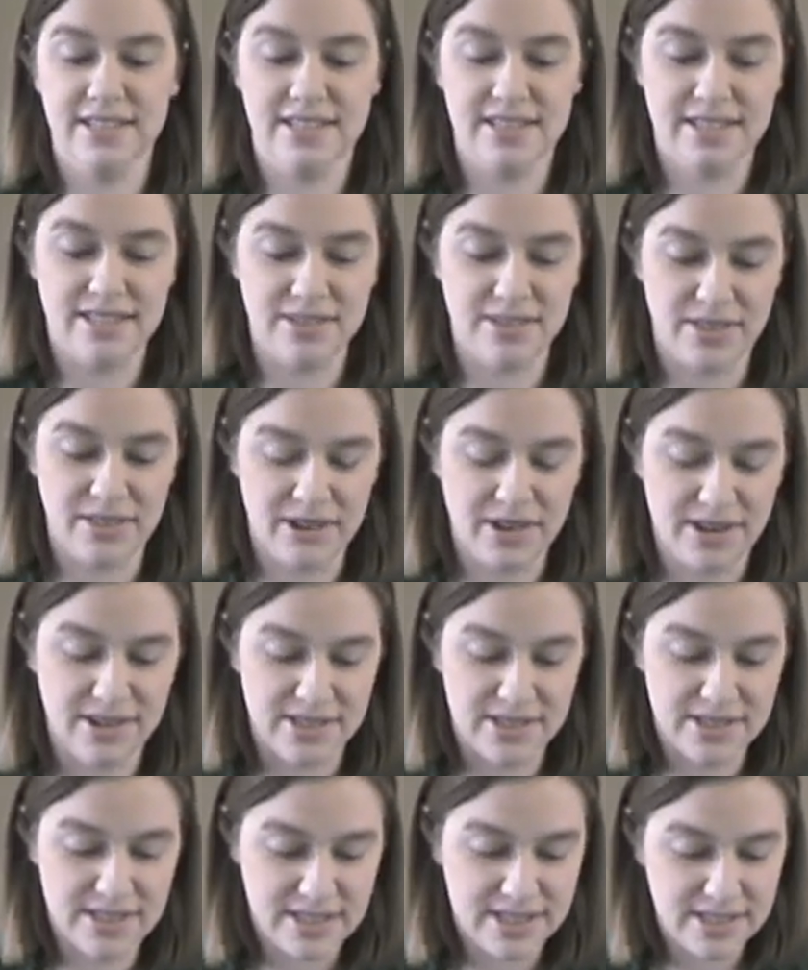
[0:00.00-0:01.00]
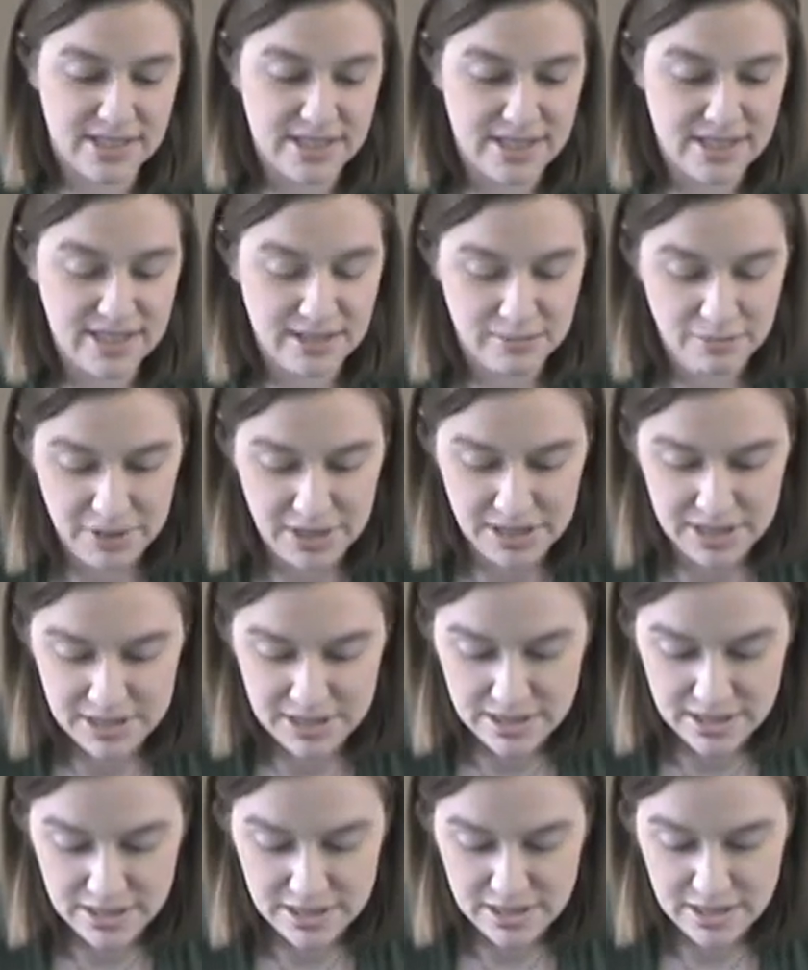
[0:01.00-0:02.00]
So there are 16
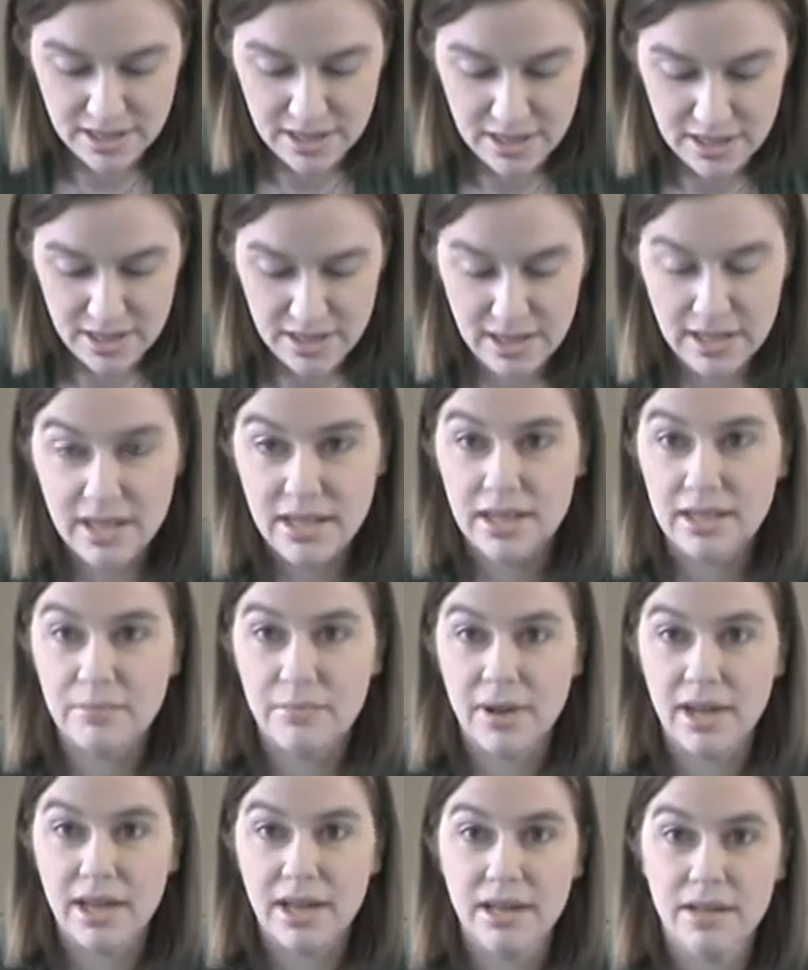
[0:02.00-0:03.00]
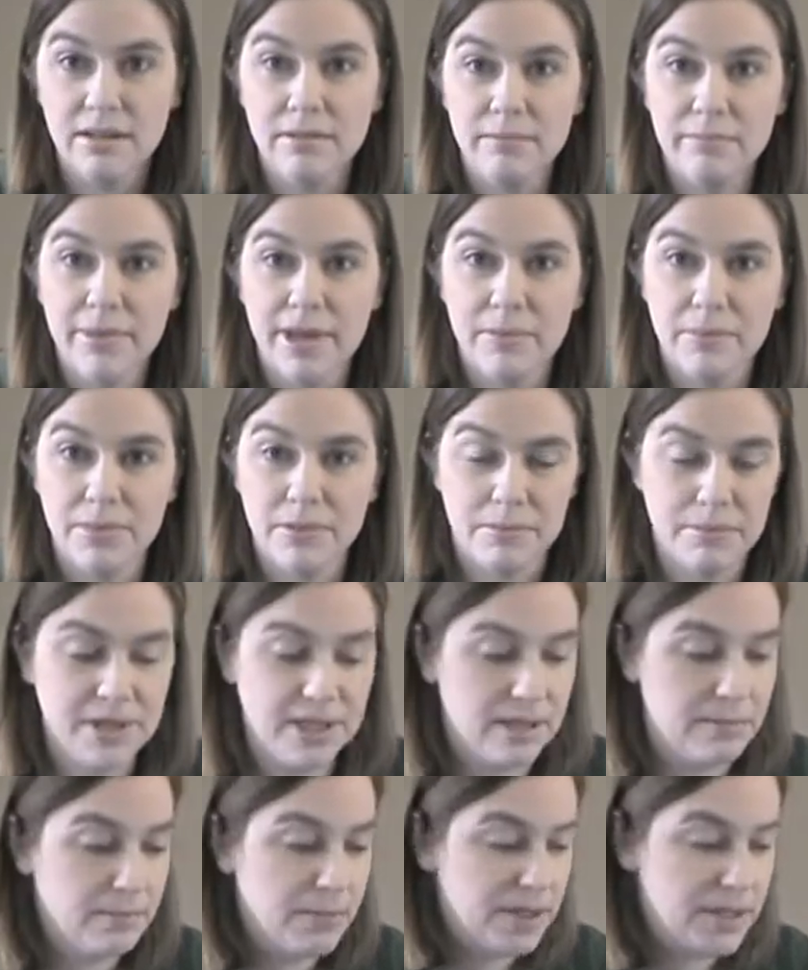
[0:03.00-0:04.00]
pieces in my Peppa
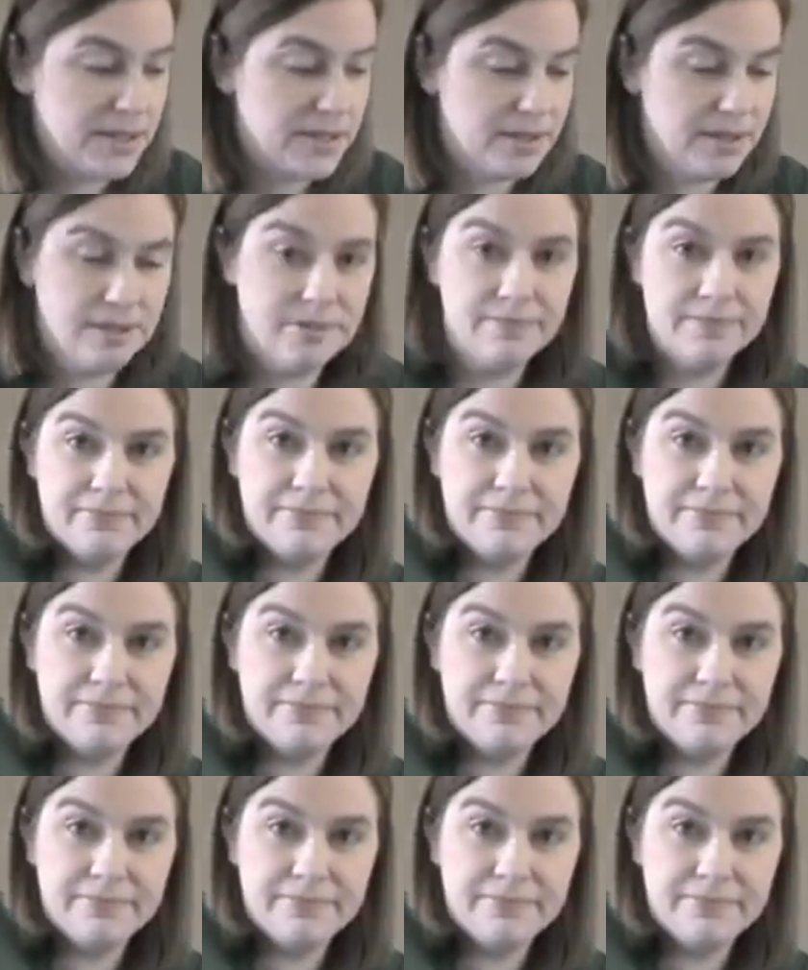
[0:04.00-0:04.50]
Pig puzzle.